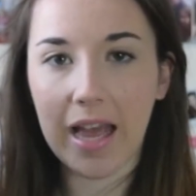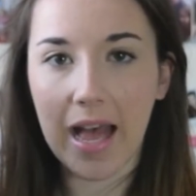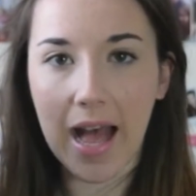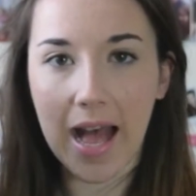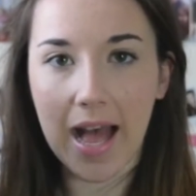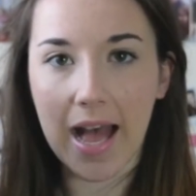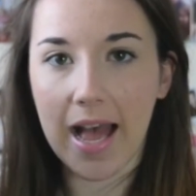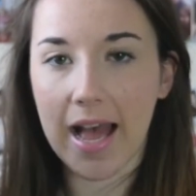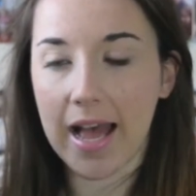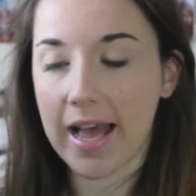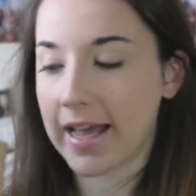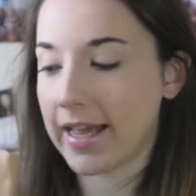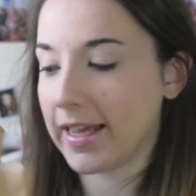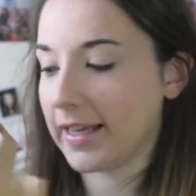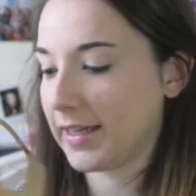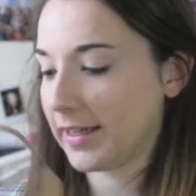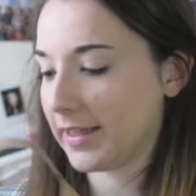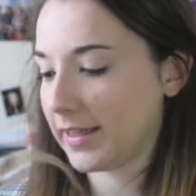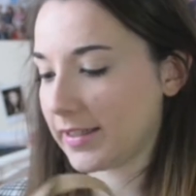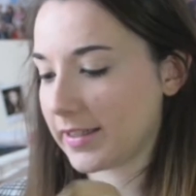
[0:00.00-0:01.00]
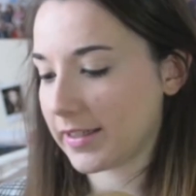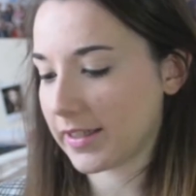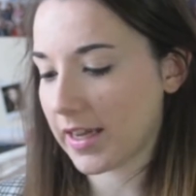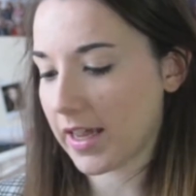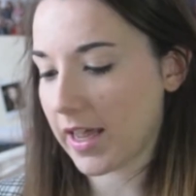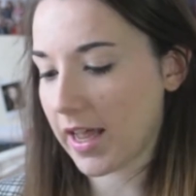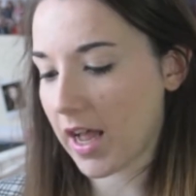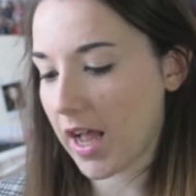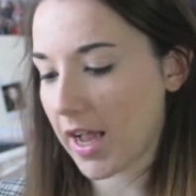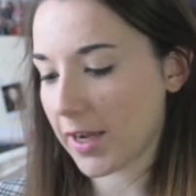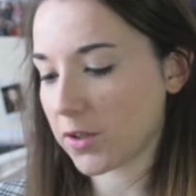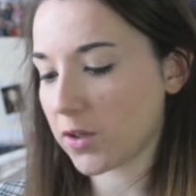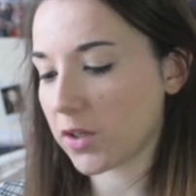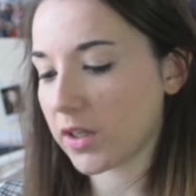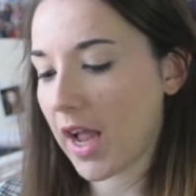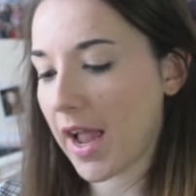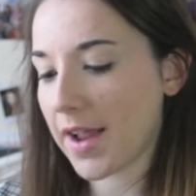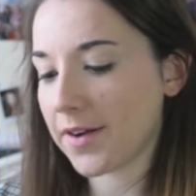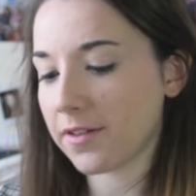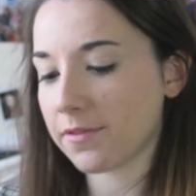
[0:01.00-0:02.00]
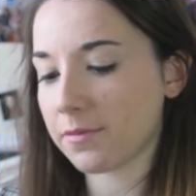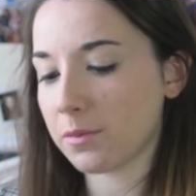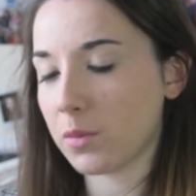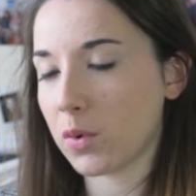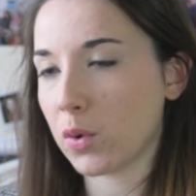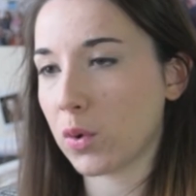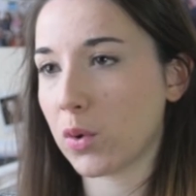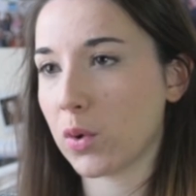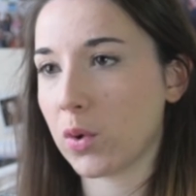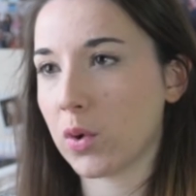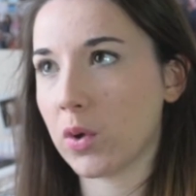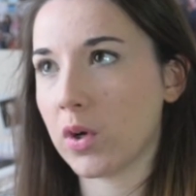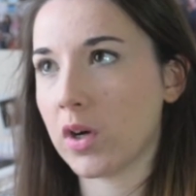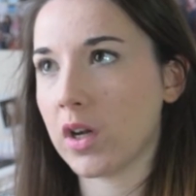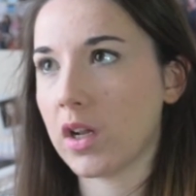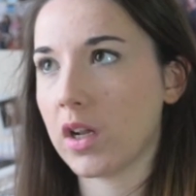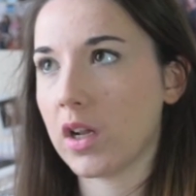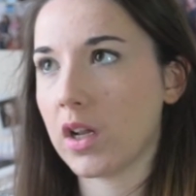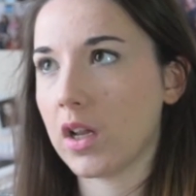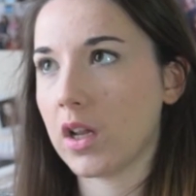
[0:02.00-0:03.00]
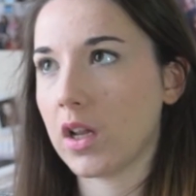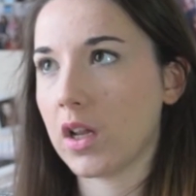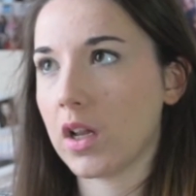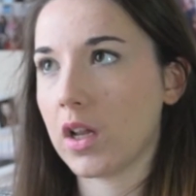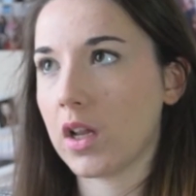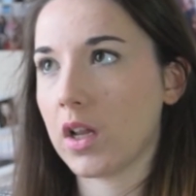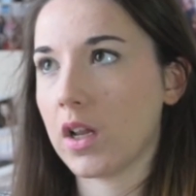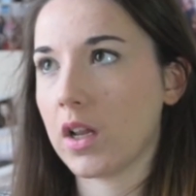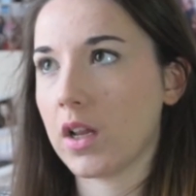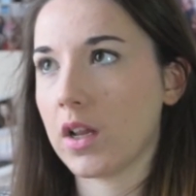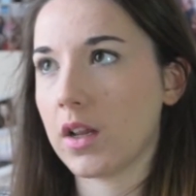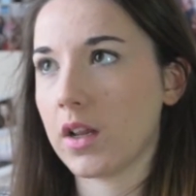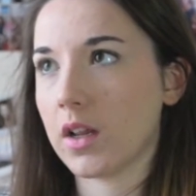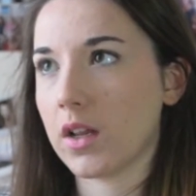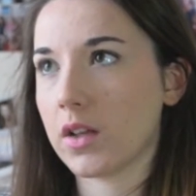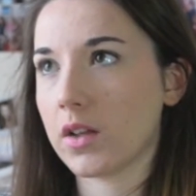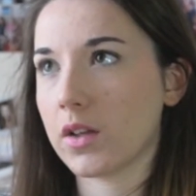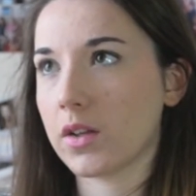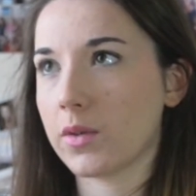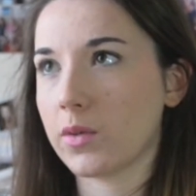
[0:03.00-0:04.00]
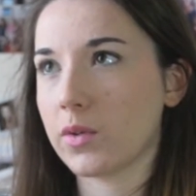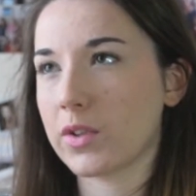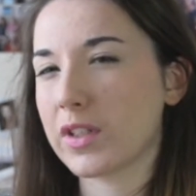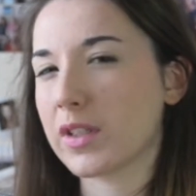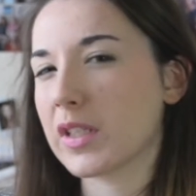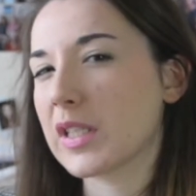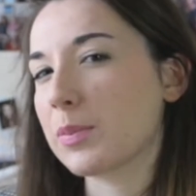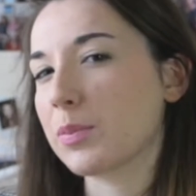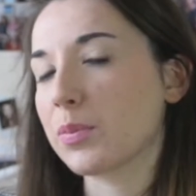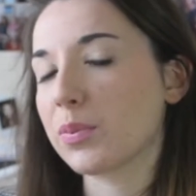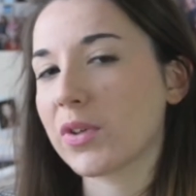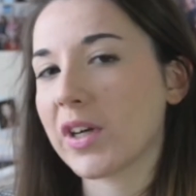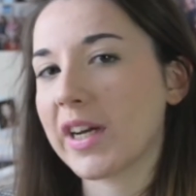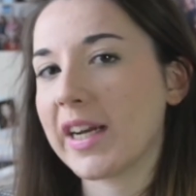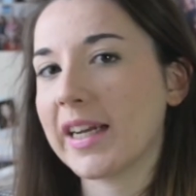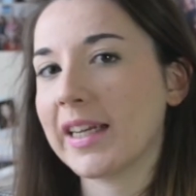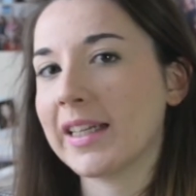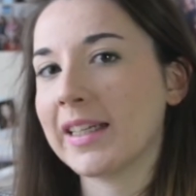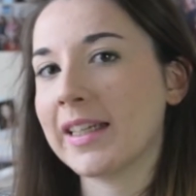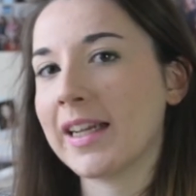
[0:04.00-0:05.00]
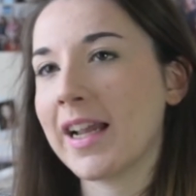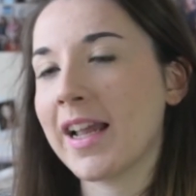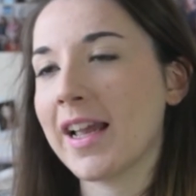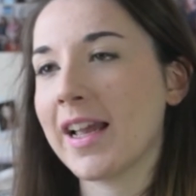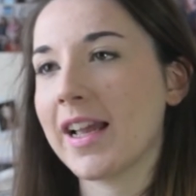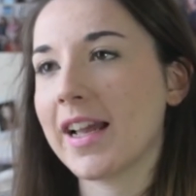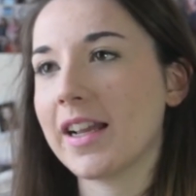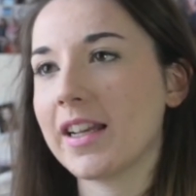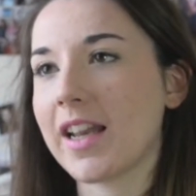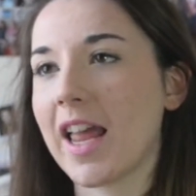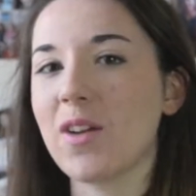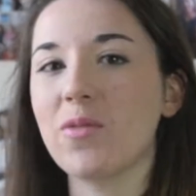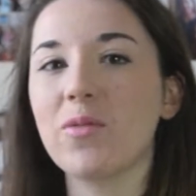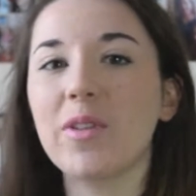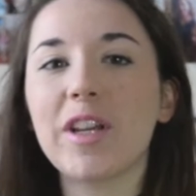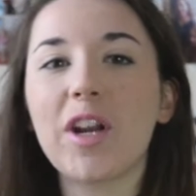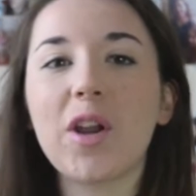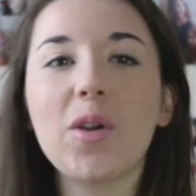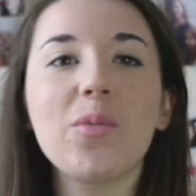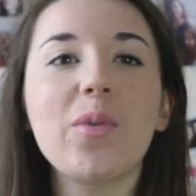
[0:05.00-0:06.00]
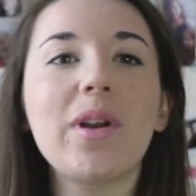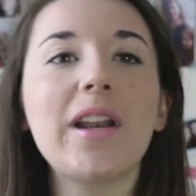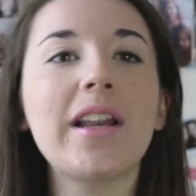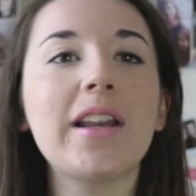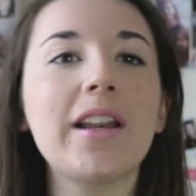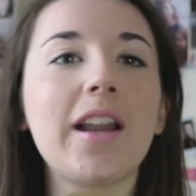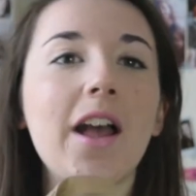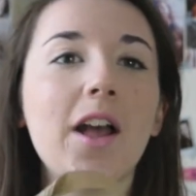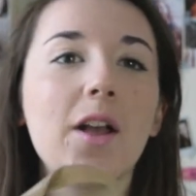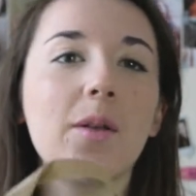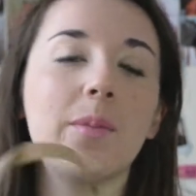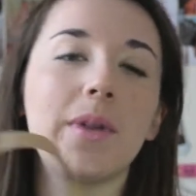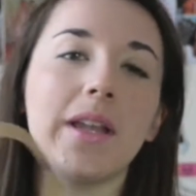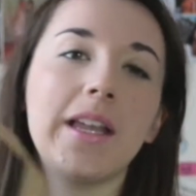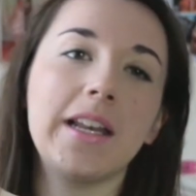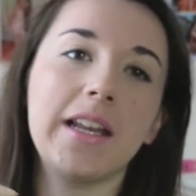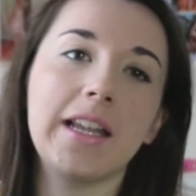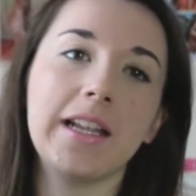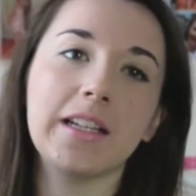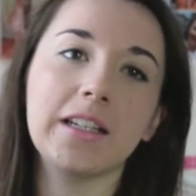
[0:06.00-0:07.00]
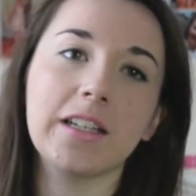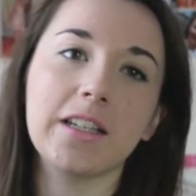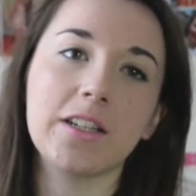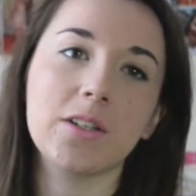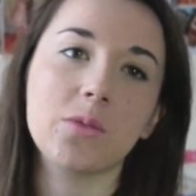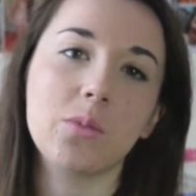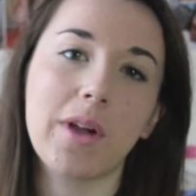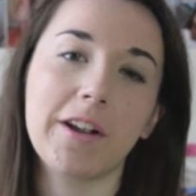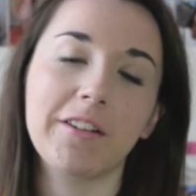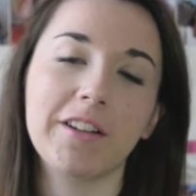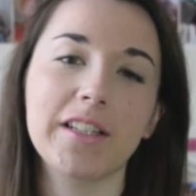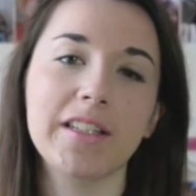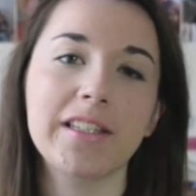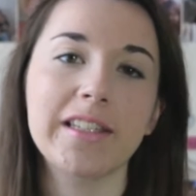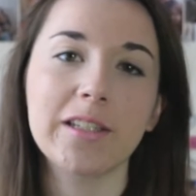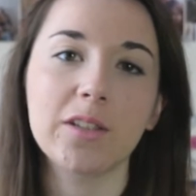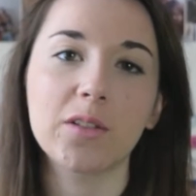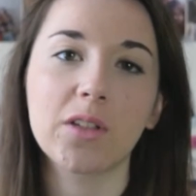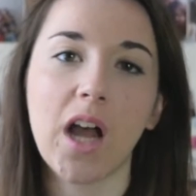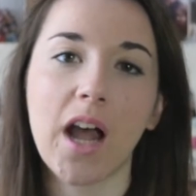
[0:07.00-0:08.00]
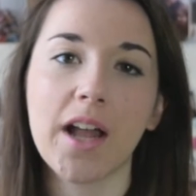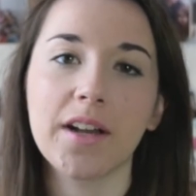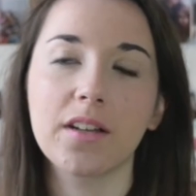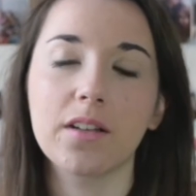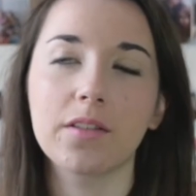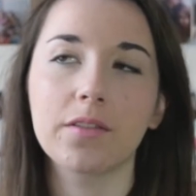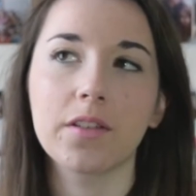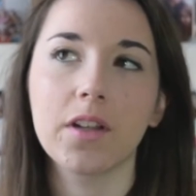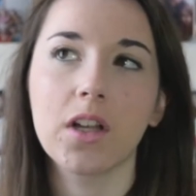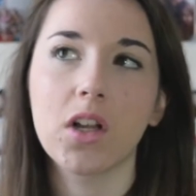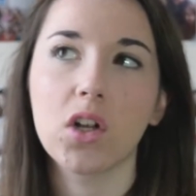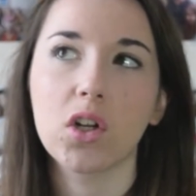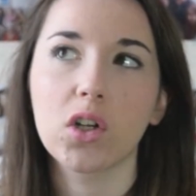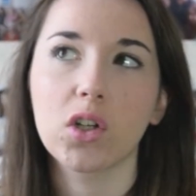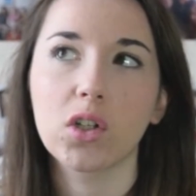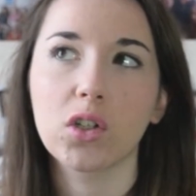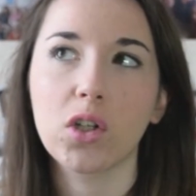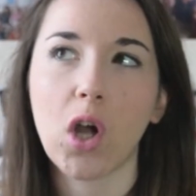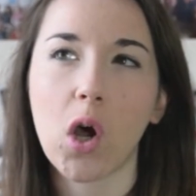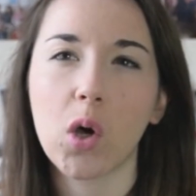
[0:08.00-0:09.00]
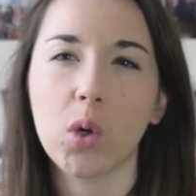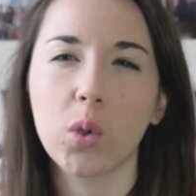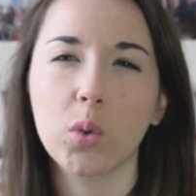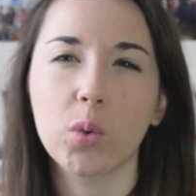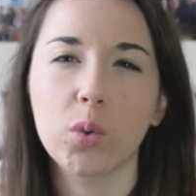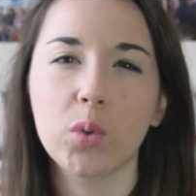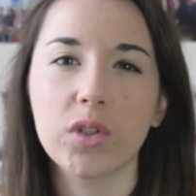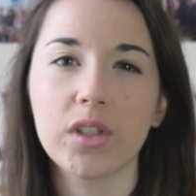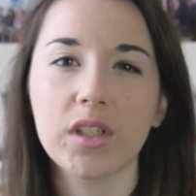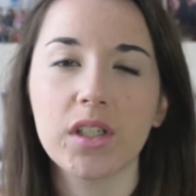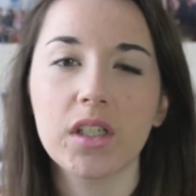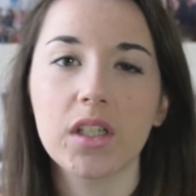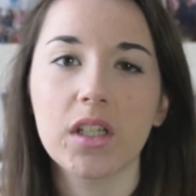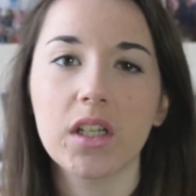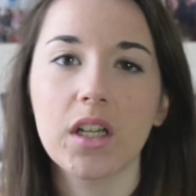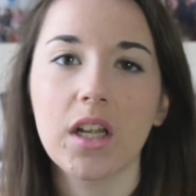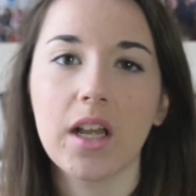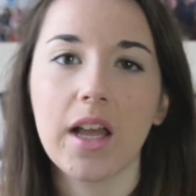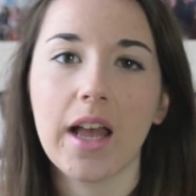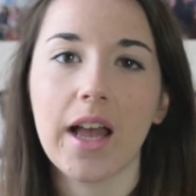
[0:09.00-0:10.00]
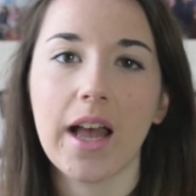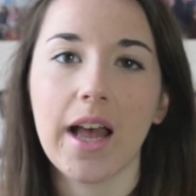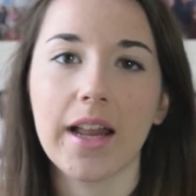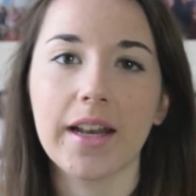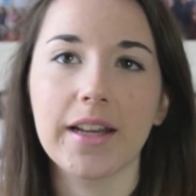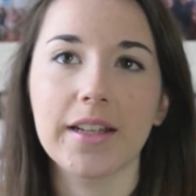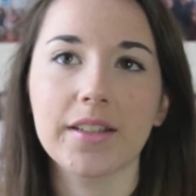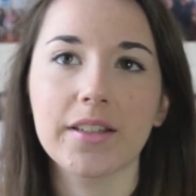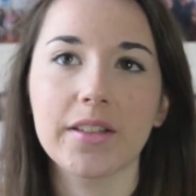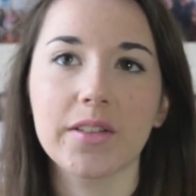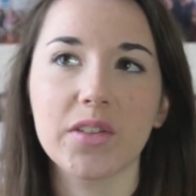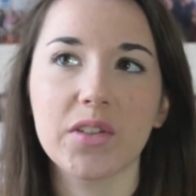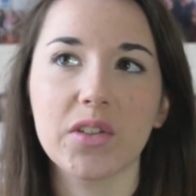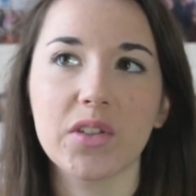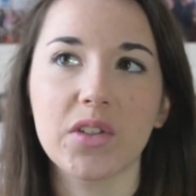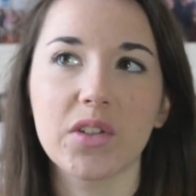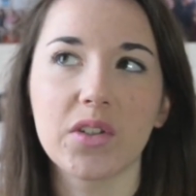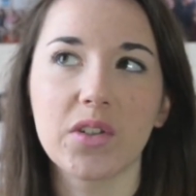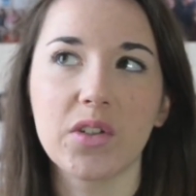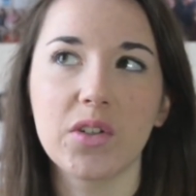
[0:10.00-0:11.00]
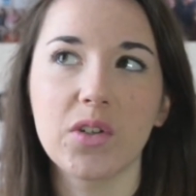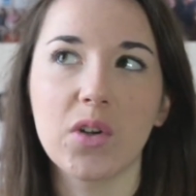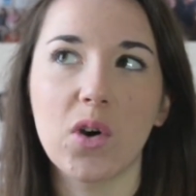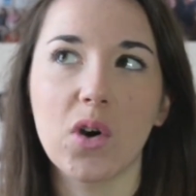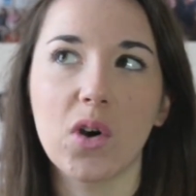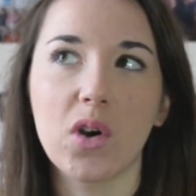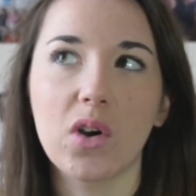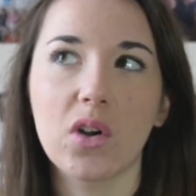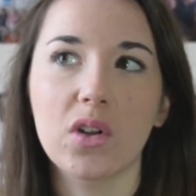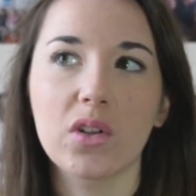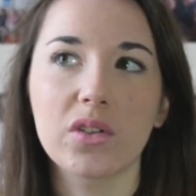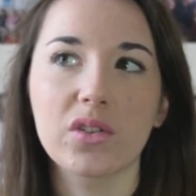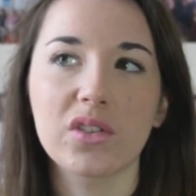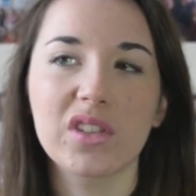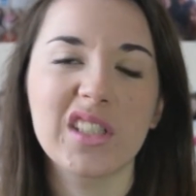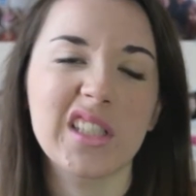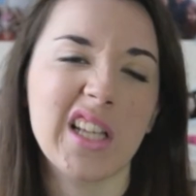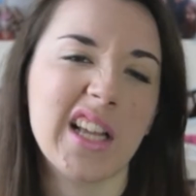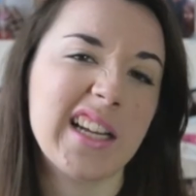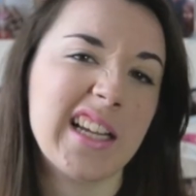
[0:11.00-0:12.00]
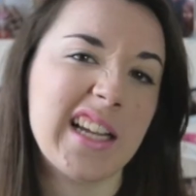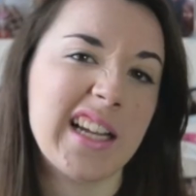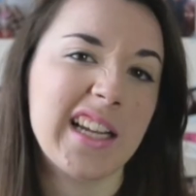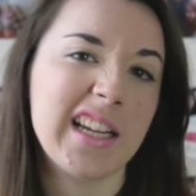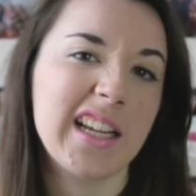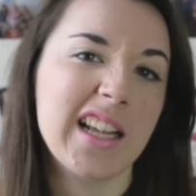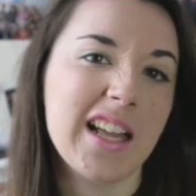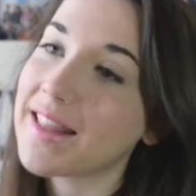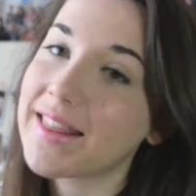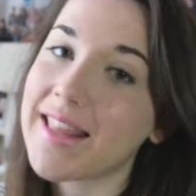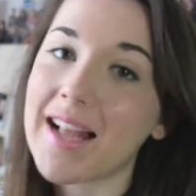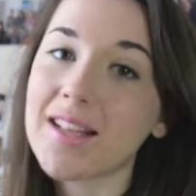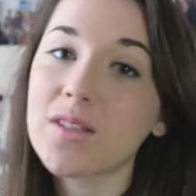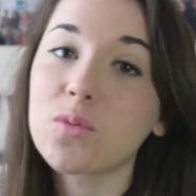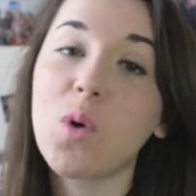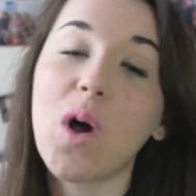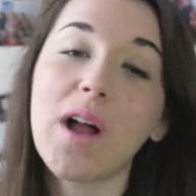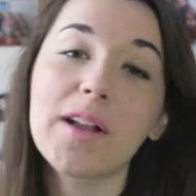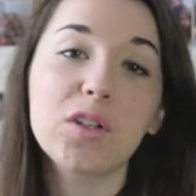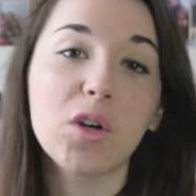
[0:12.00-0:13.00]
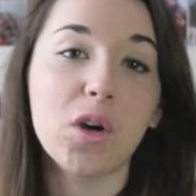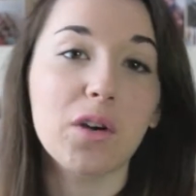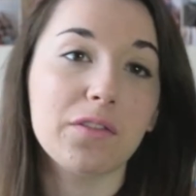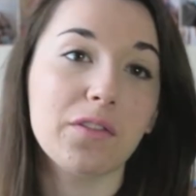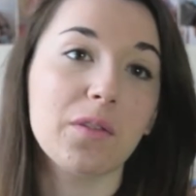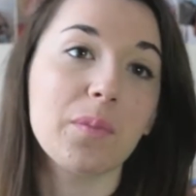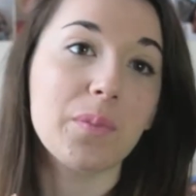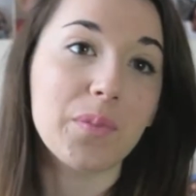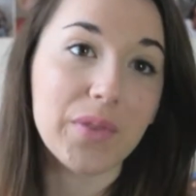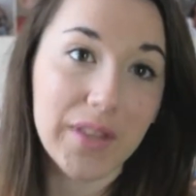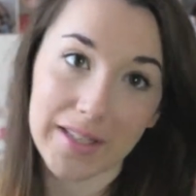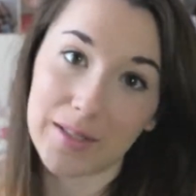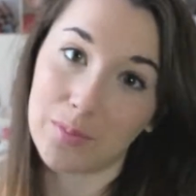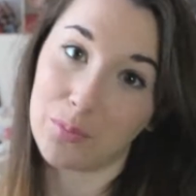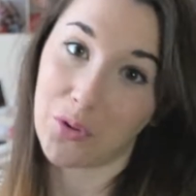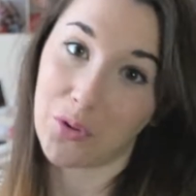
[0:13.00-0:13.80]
and I got kind of more spring, like, you know when in England where it's still kind of cold and it's not sunny? That's what I got from this